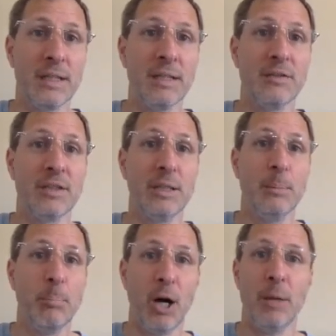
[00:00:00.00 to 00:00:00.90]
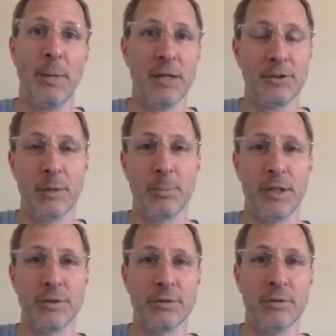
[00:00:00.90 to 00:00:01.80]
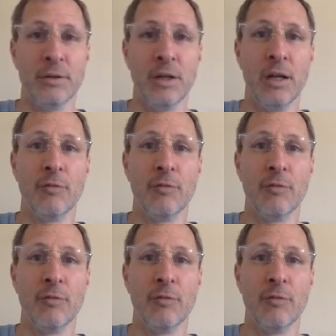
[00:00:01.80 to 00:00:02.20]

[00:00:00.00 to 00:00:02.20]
easy bypass operation